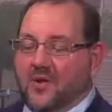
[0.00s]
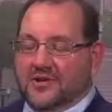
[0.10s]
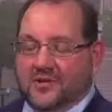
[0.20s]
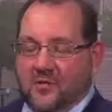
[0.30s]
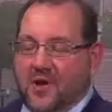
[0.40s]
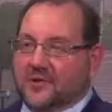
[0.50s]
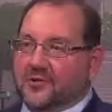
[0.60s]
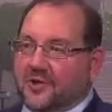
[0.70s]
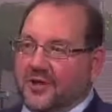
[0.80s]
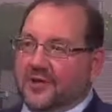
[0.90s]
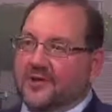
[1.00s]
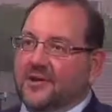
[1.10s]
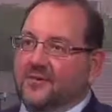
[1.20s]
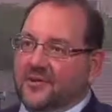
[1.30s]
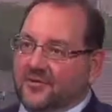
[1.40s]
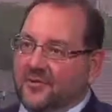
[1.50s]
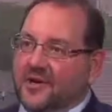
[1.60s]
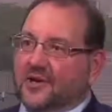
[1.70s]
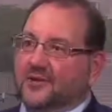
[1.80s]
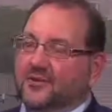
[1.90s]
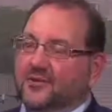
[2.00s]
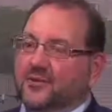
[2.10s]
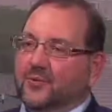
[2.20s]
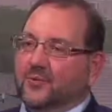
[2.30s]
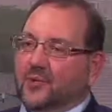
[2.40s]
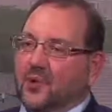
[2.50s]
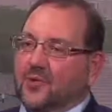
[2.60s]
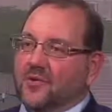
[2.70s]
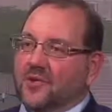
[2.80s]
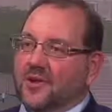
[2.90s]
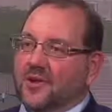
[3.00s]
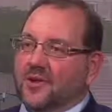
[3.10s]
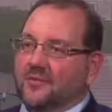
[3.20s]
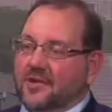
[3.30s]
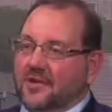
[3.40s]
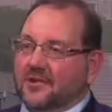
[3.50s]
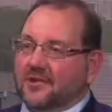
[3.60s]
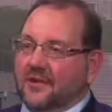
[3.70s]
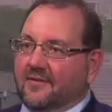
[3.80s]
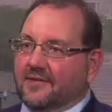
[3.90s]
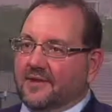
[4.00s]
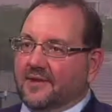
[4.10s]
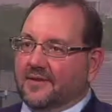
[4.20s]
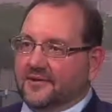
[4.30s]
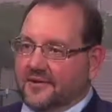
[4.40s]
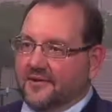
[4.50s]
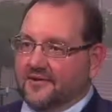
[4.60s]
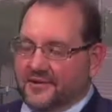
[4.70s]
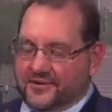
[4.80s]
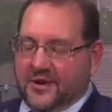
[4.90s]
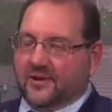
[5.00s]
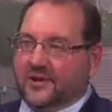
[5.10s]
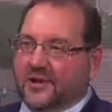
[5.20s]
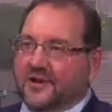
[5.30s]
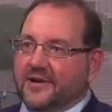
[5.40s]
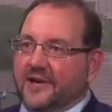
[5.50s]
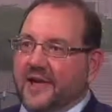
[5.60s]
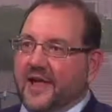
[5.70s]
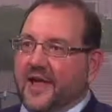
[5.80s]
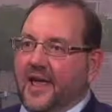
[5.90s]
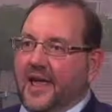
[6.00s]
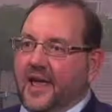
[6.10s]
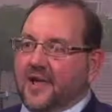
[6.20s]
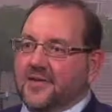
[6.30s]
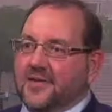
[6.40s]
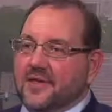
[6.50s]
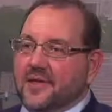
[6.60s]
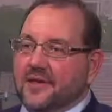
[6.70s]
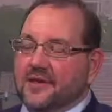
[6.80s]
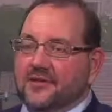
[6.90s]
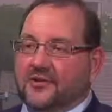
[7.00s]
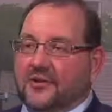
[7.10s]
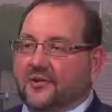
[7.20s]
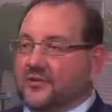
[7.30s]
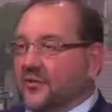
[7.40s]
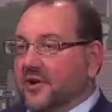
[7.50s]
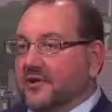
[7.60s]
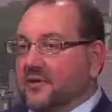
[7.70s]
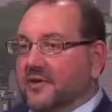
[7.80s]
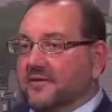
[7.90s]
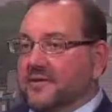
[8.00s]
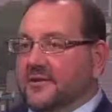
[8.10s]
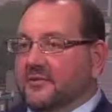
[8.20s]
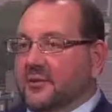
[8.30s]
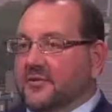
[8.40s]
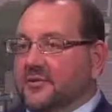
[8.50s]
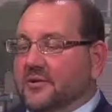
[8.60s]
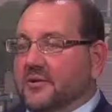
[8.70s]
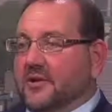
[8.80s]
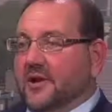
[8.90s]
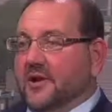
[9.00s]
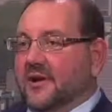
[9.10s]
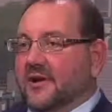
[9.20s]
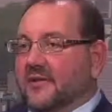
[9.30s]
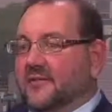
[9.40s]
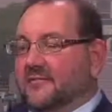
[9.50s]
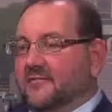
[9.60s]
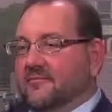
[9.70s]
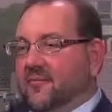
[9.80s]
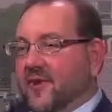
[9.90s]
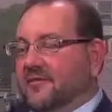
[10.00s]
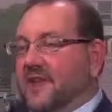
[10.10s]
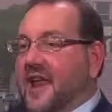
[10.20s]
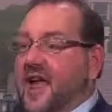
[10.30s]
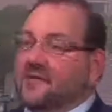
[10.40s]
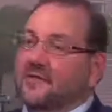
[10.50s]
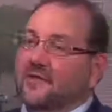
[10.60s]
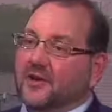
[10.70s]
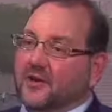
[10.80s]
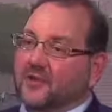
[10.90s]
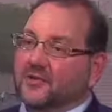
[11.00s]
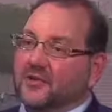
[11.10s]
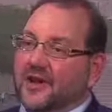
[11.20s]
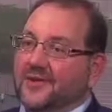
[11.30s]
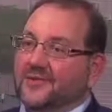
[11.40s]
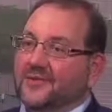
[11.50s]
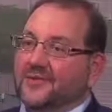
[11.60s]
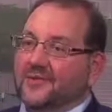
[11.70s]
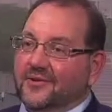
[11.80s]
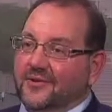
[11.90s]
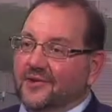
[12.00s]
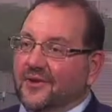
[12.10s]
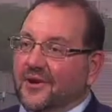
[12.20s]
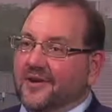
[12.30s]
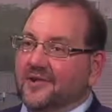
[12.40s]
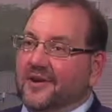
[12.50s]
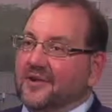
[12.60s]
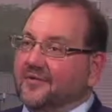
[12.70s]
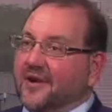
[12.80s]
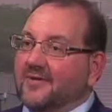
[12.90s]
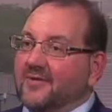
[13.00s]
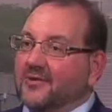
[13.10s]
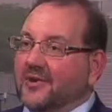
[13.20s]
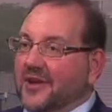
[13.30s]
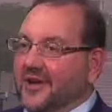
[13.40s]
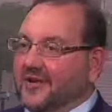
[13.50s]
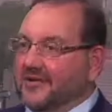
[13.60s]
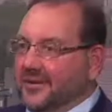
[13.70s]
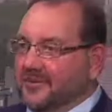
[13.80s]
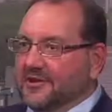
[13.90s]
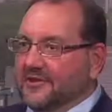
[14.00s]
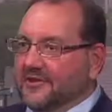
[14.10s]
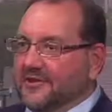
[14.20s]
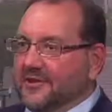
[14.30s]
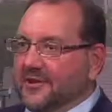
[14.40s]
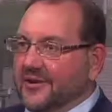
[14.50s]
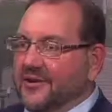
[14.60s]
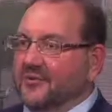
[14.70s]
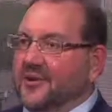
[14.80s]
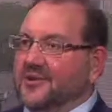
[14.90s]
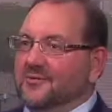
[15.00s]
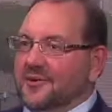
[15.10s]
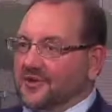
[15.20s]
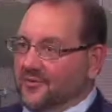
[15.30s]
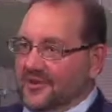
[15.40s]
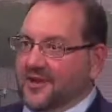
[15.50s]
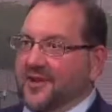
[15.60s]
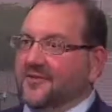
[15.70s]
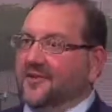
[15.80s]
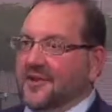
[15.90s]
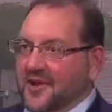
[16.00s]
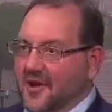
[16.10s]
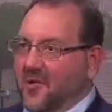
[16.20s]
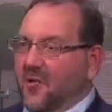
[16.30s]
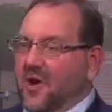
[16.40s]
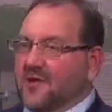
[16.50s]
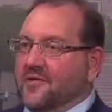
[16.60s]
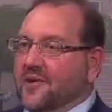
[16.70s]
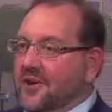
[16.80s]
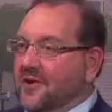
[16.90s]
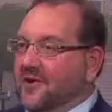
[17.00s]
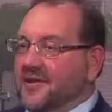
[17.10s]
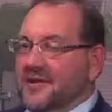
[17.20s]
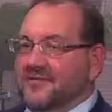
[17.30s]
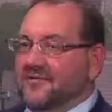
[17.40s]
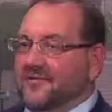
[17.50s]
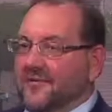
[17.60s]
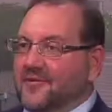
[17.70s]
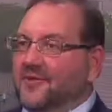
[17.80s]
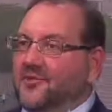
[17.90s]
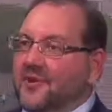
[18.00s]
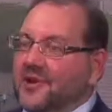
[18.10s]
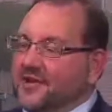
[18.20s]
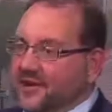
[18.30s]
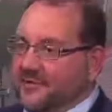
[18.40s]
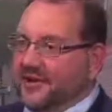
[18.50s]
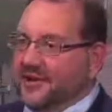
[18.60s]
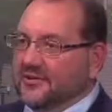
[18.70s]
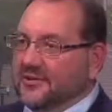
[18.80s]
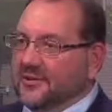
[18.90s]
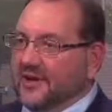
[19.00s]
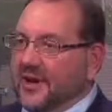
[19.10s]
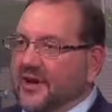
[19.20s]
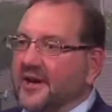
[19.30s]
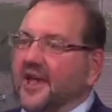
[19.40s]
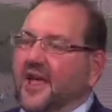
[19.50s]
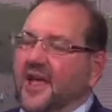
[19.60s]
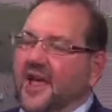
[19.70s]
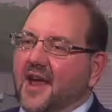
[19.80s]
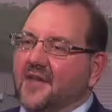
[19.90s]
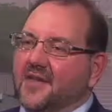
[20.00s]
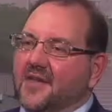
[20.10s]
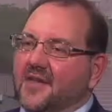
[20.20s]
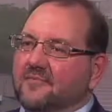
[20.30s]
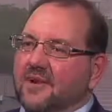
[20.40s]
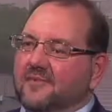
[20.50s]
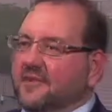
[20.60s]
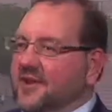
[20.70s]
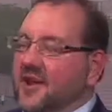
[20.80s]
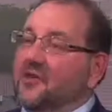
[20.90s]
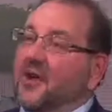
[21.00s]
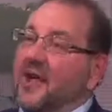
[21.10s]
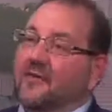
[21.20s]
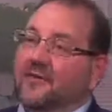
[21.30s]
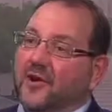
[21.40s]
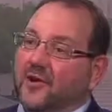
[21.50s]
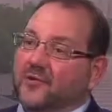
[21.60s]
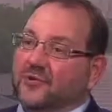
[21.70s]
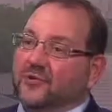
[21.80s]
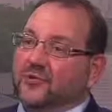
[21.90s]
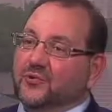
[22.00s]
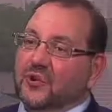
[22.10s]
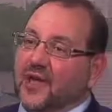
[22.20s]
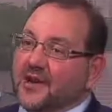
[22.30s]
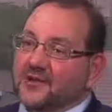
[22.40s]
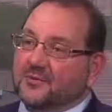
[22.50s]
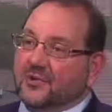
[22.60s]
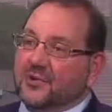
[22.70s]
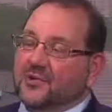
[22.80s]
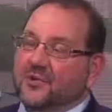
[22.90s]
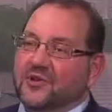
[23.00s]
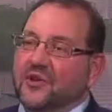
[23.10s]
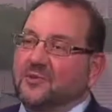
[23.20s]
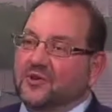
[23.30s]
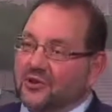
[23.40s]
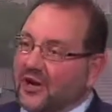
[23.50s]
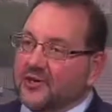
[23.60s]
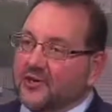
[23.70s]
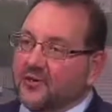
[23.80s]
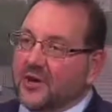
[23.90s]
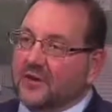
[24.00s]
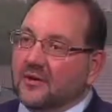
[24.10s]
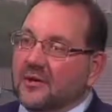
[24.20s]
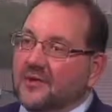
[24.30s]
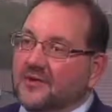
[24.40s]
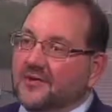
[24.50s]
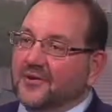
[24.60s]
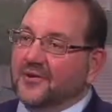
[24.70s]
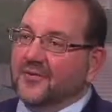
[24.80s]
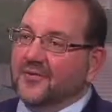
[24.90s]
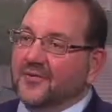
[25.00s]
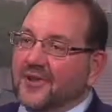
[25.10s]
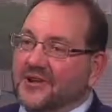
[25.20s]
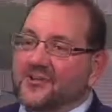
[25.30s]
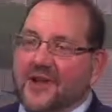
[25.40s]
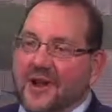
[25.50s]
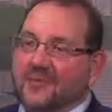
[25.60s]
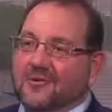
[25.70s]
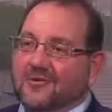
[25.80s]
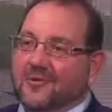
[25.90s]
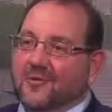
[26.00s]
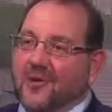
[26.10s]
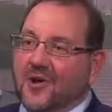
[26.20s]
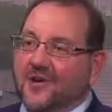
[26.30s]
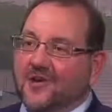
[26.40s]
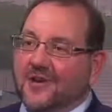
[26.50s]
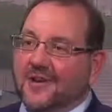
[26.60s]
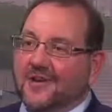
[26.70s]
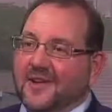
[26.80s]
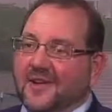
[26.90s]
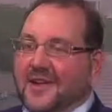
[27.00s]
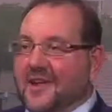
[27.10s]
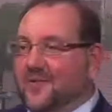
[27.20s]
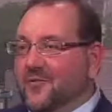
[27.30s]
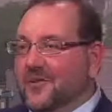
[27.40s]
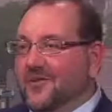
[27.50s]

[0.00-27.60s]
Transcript: once the water's collected and we treat it to lower the pH levels in it to its alkalinity, and then it's trucked away for disposal. Roughly half of it goes down to the Grand Traverse septage facility where it's mixed with the other water there and then further treated and then released to the lake. And then roughly the other half goes to Johannesburg to a deep injection well. So that's what happens to the water. And again,